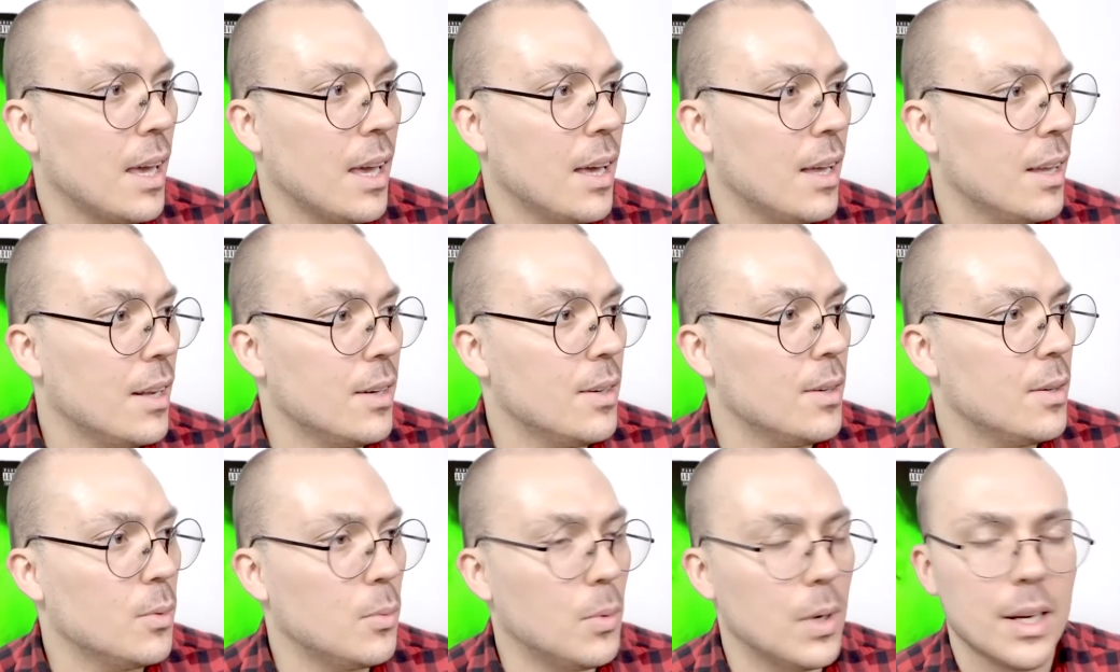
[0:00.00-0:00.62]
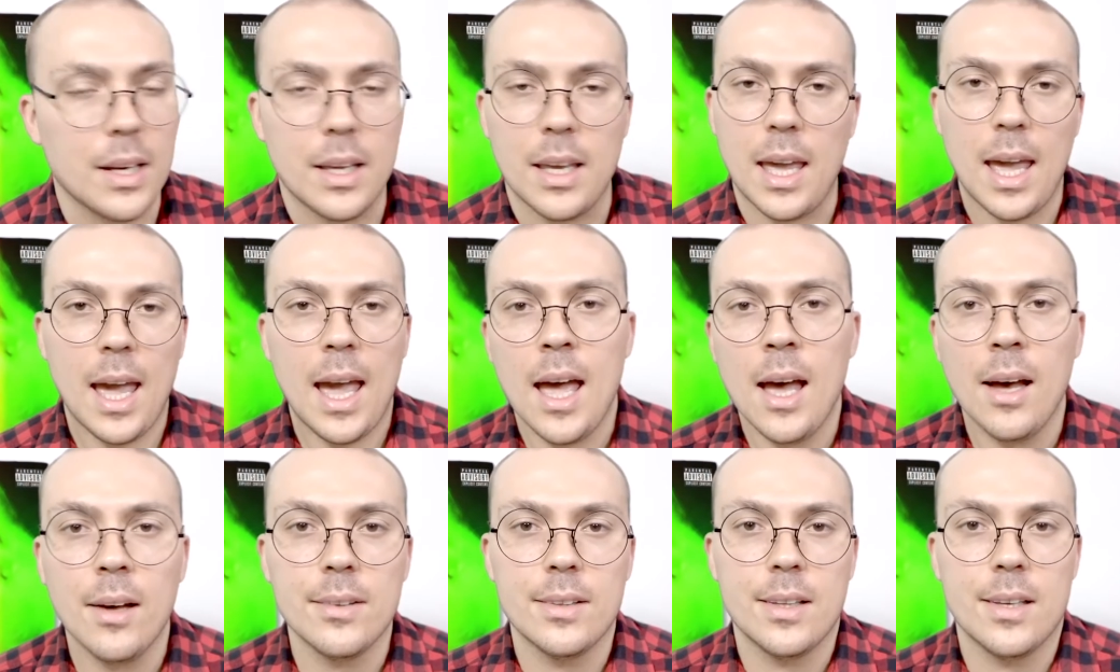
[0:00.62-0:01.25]
And when
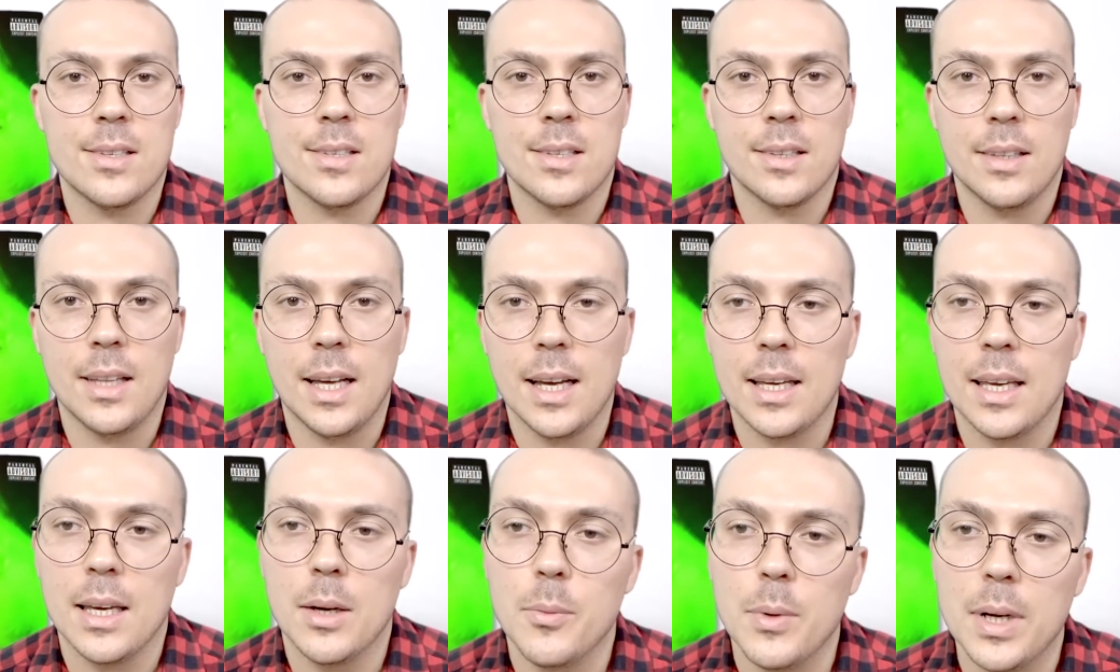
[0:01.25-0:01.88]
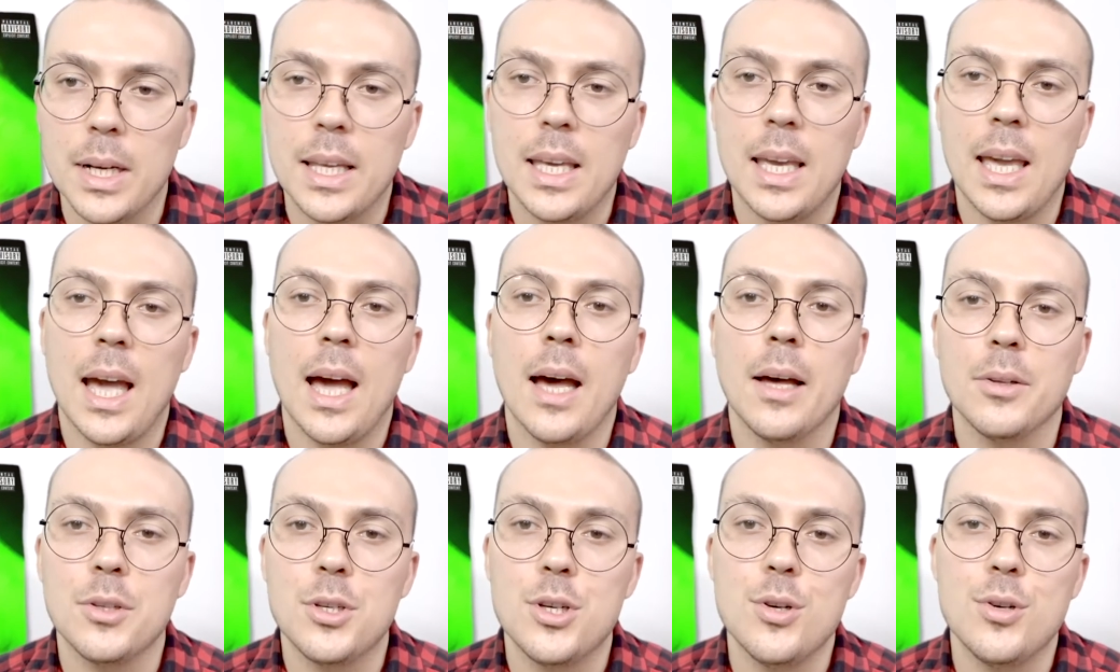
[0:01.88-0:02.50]
Cal doesn't like it, when
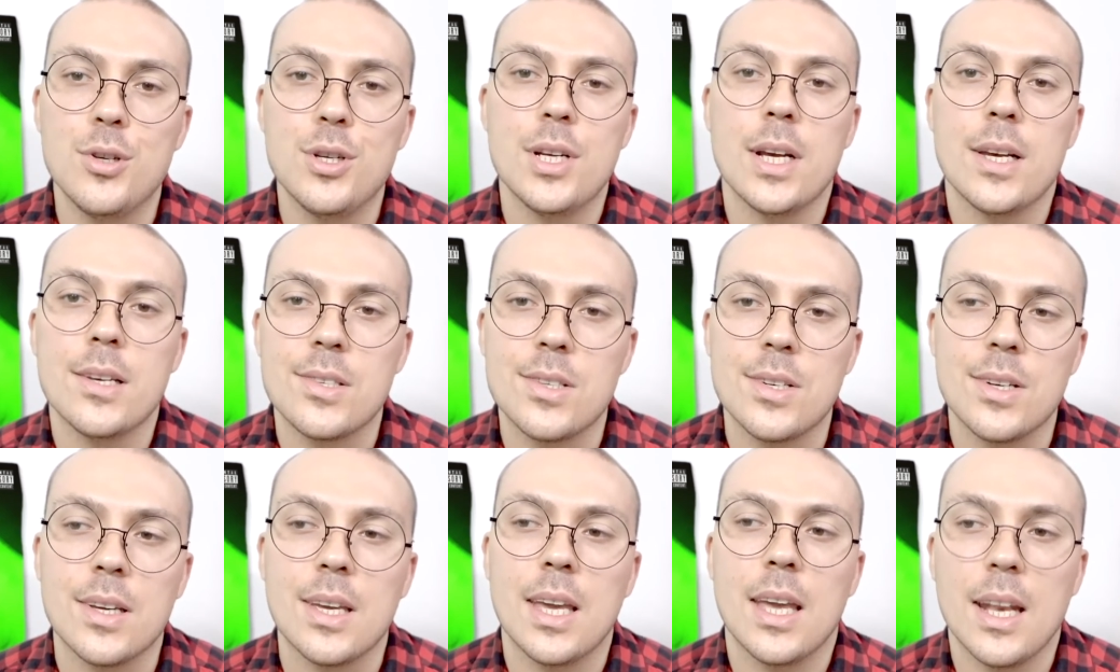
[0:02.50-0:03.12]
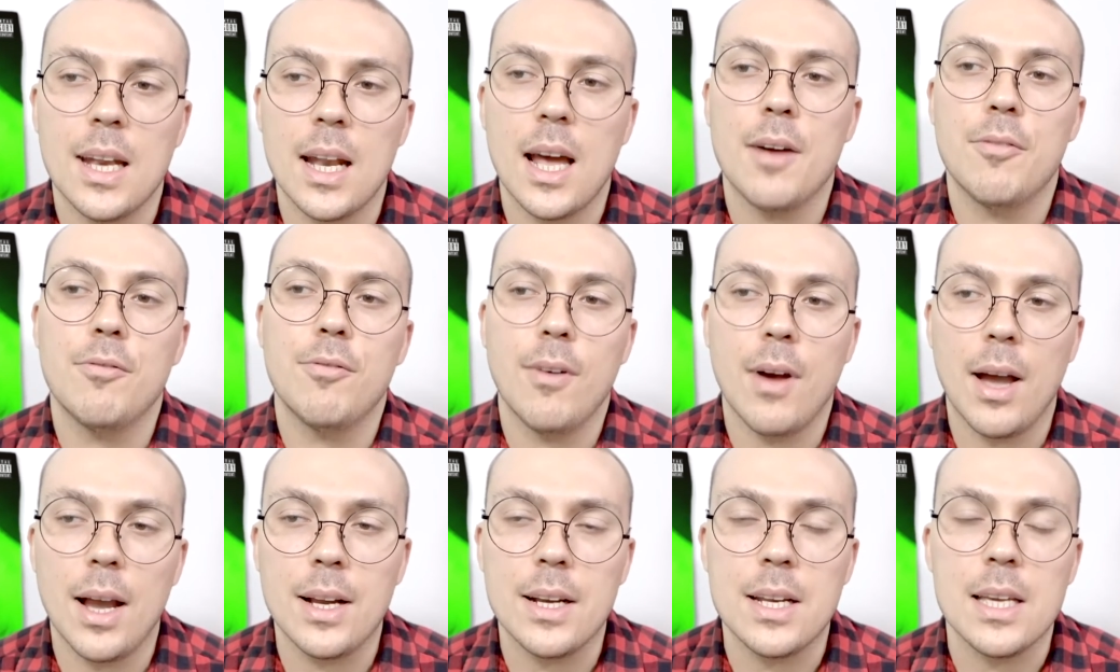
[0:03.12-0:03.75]
Cal Chuchesta cannot
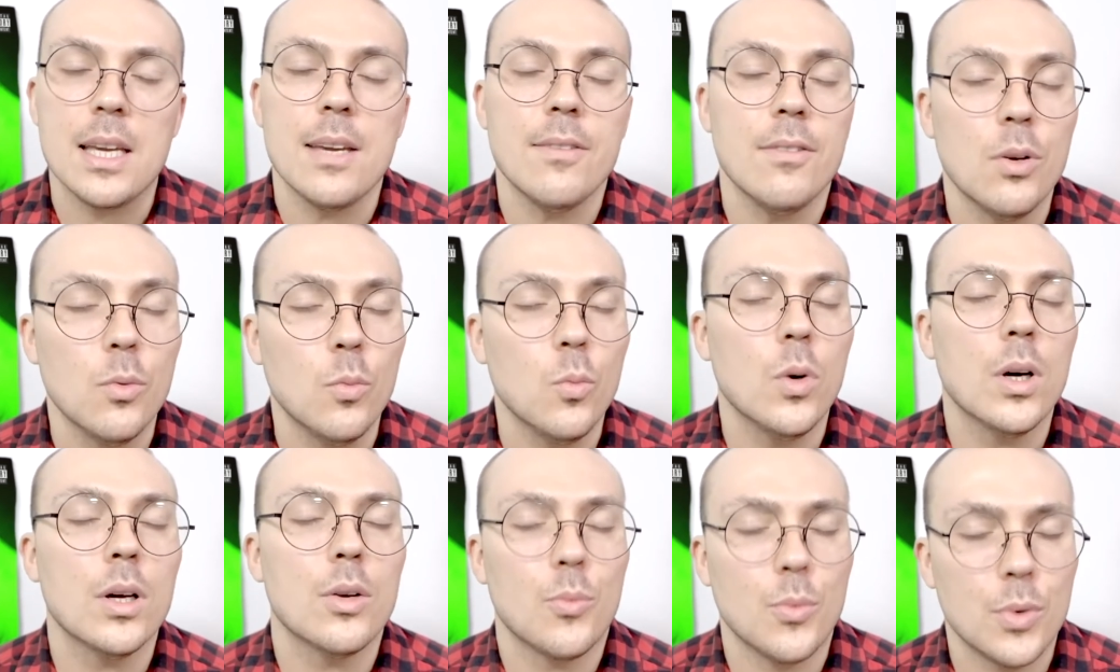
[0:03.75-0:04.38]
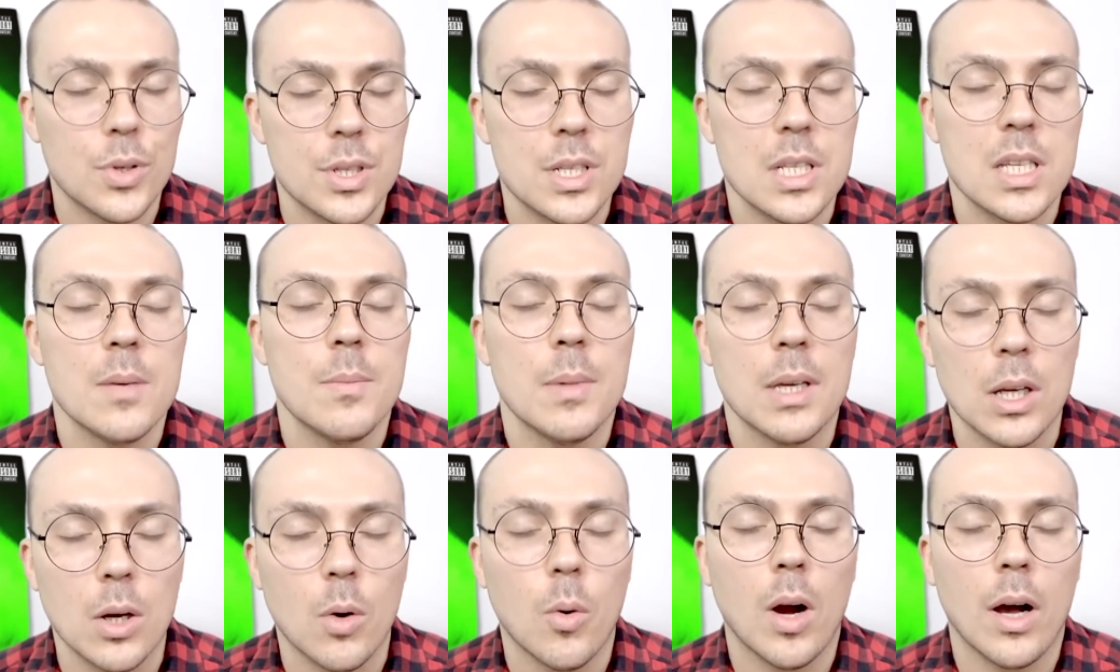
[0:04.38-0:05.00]
find even one
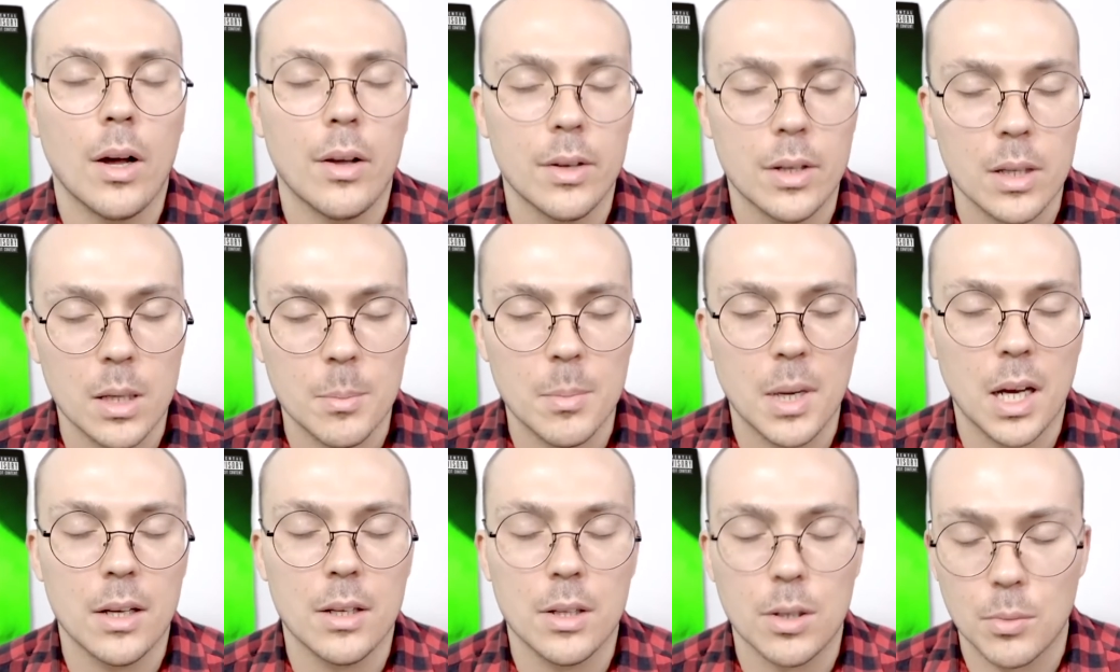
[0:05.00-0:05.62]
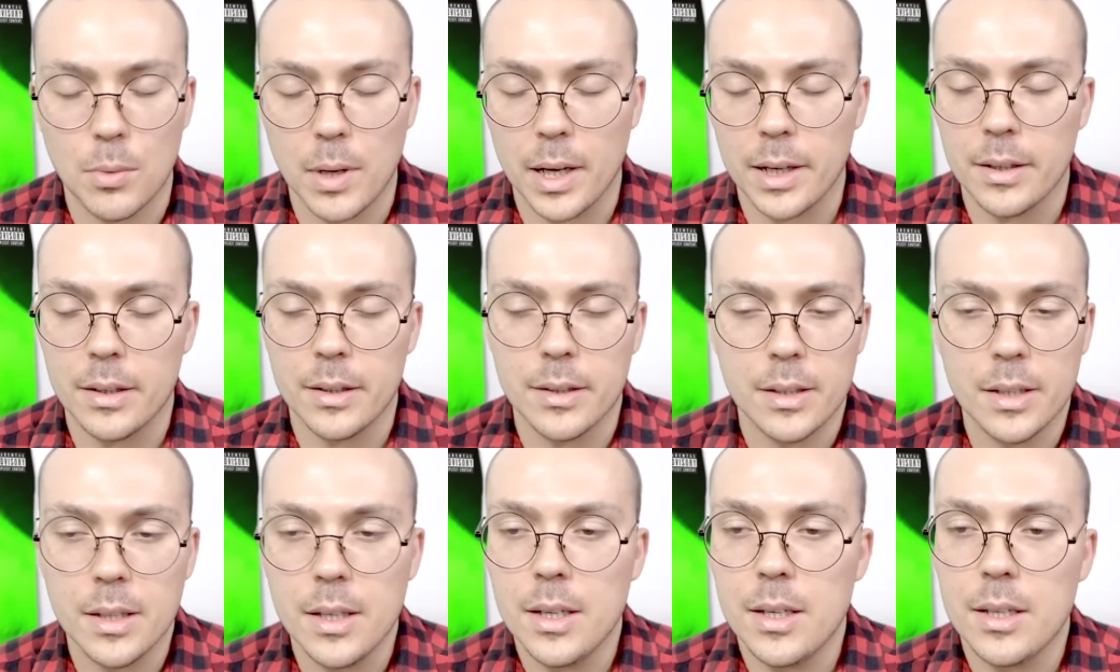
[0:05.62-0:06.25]
redeeming quality about your
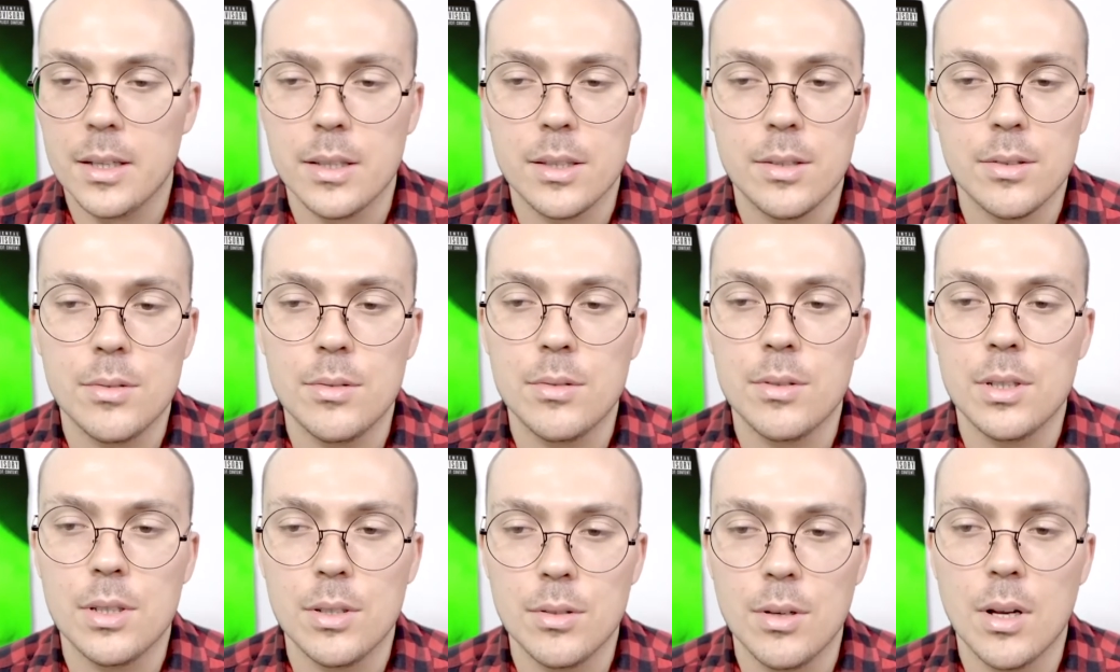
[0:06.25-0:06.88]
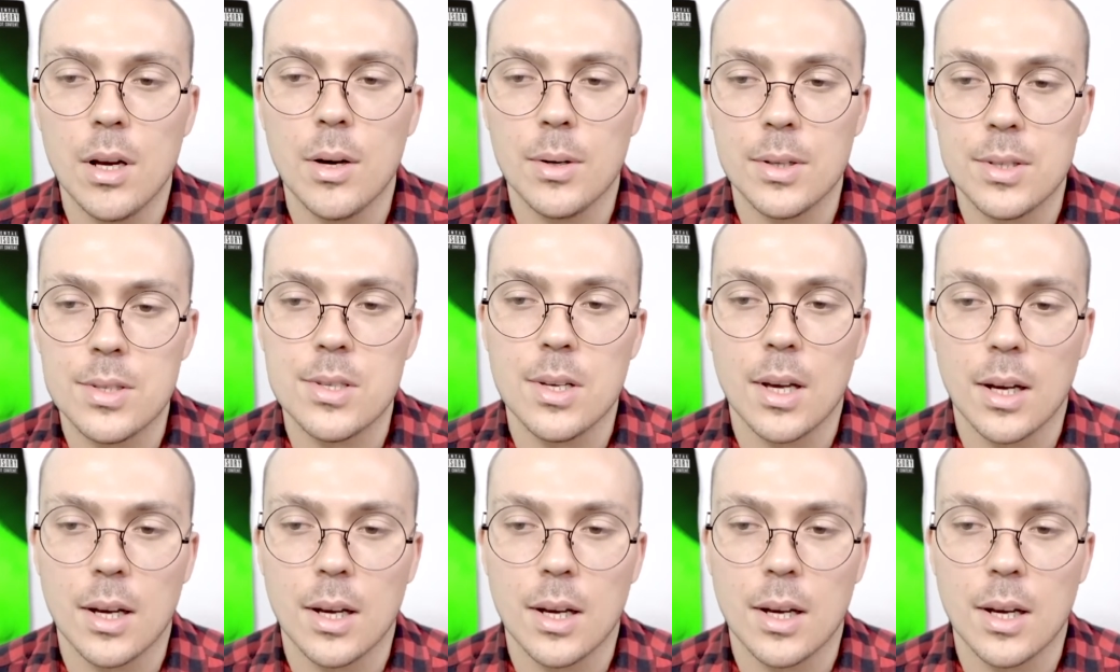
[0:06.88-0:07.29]
record, you, you know it